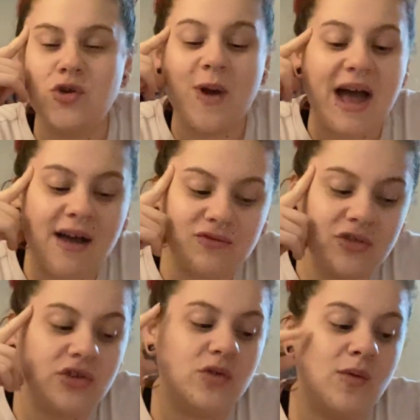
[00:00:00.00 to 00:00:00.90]
You have
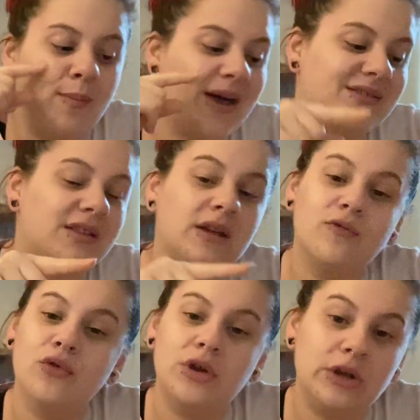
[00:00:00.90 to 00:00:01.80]
to do the best thing
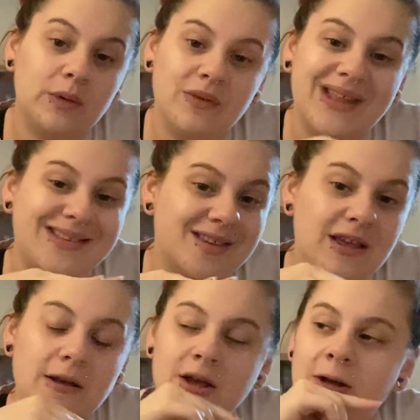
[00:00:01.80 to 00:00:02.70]
for you. That's it.